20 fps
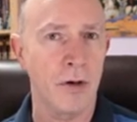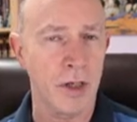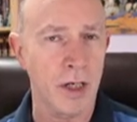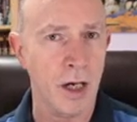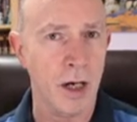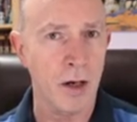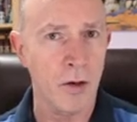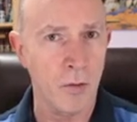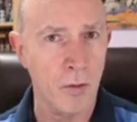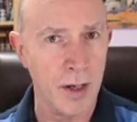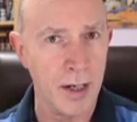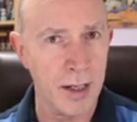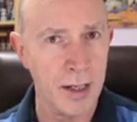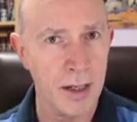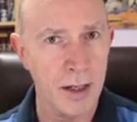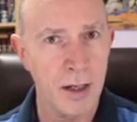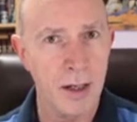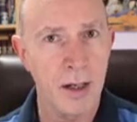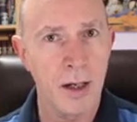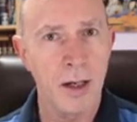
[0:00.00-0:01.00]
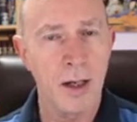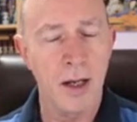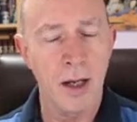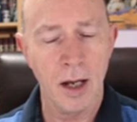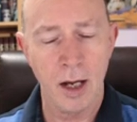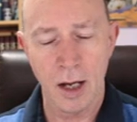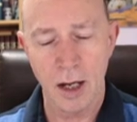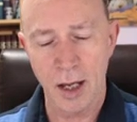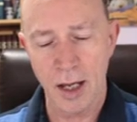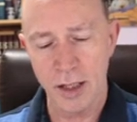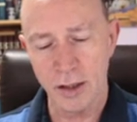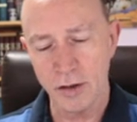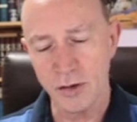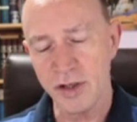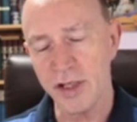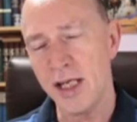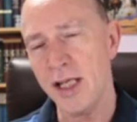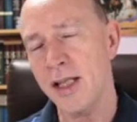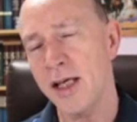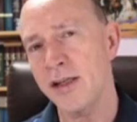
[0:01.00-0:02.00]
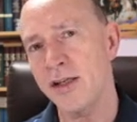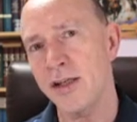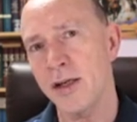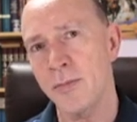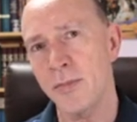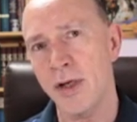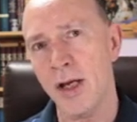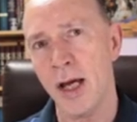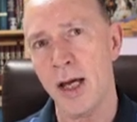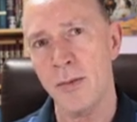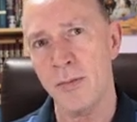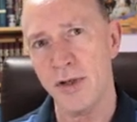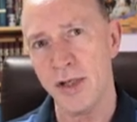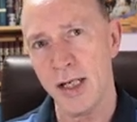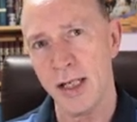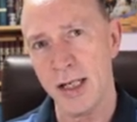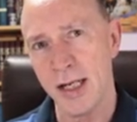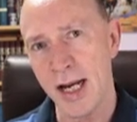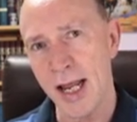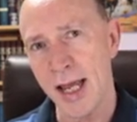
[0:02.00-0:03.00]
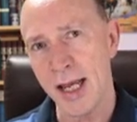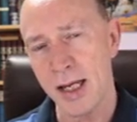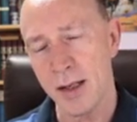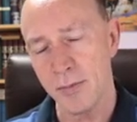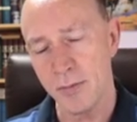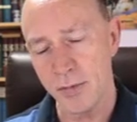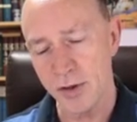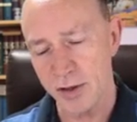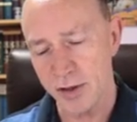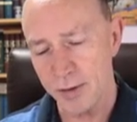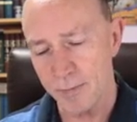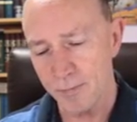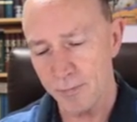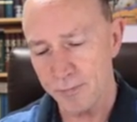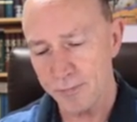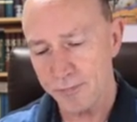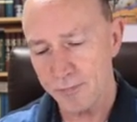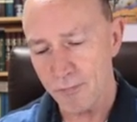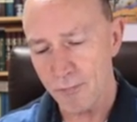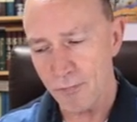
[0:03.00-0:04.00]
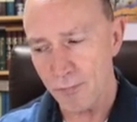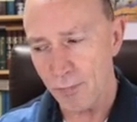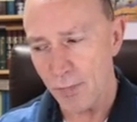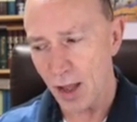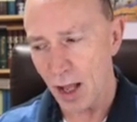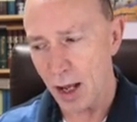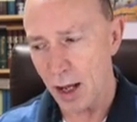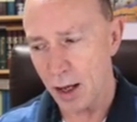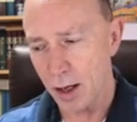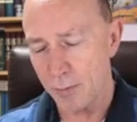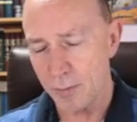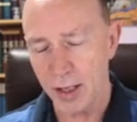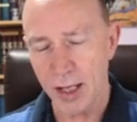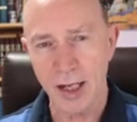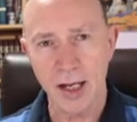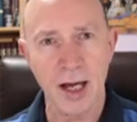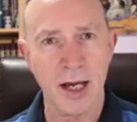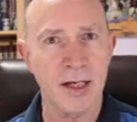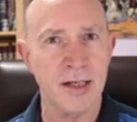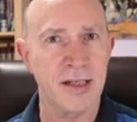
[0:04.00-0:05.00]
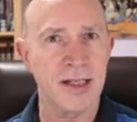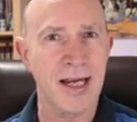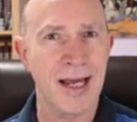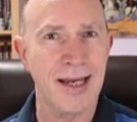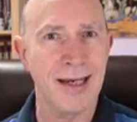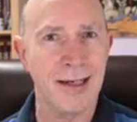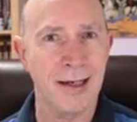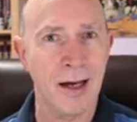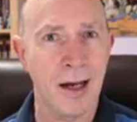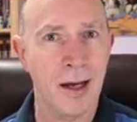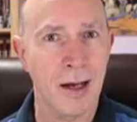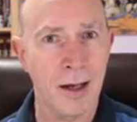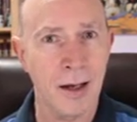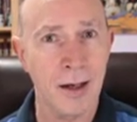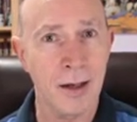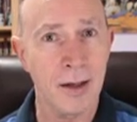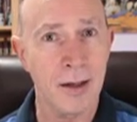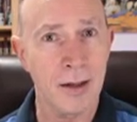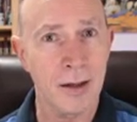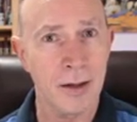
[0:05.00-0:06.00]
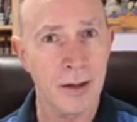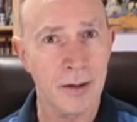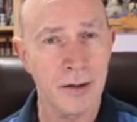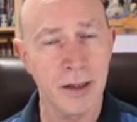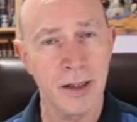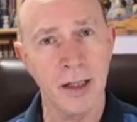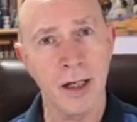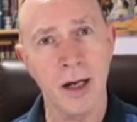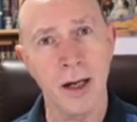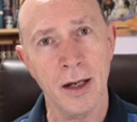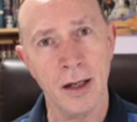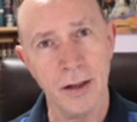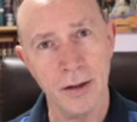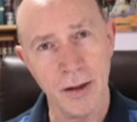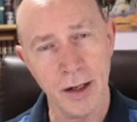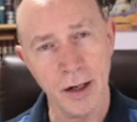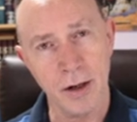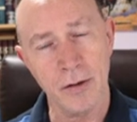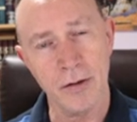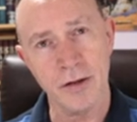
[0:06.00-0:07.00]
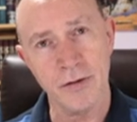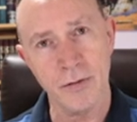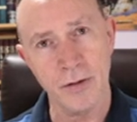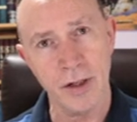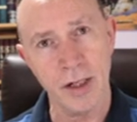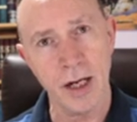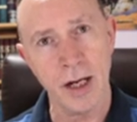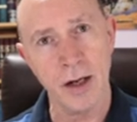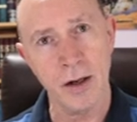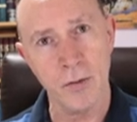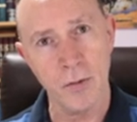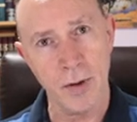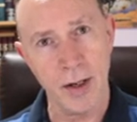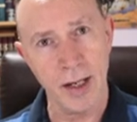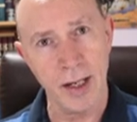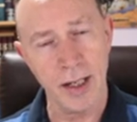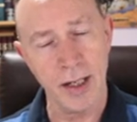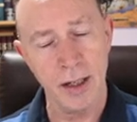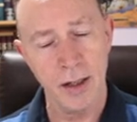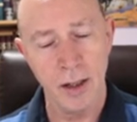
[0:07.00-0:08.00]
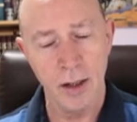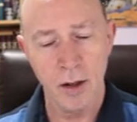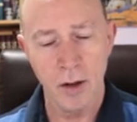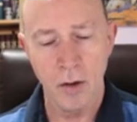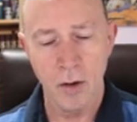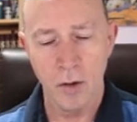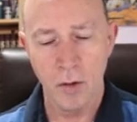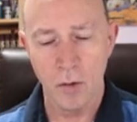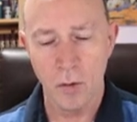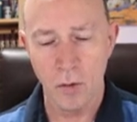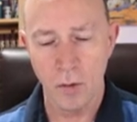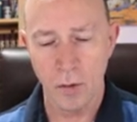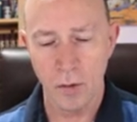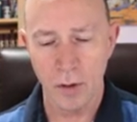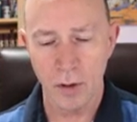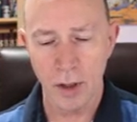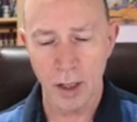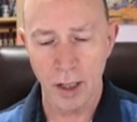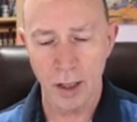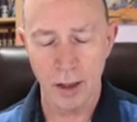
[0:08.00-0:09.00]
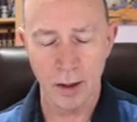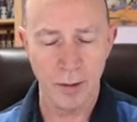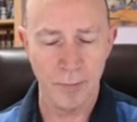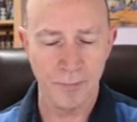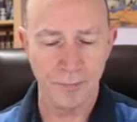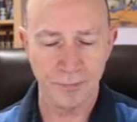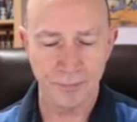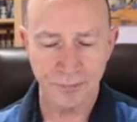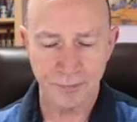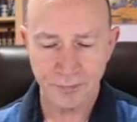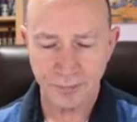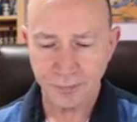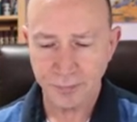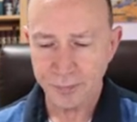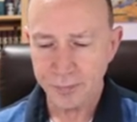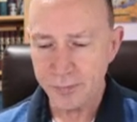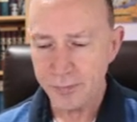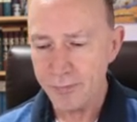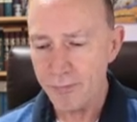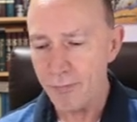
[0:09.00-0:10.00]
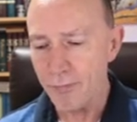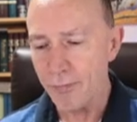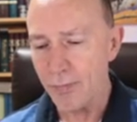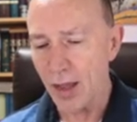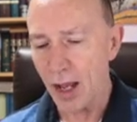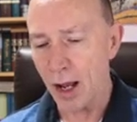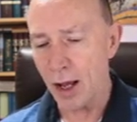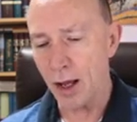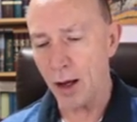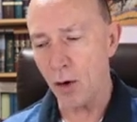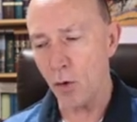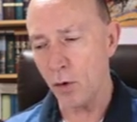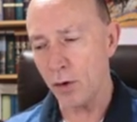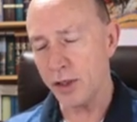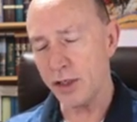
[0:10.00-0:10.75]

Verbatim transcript: Yahweh. Uh, and you see that sometimes in names, um, like Isaiah, the Yah there is for Yahweh, or um, uh, or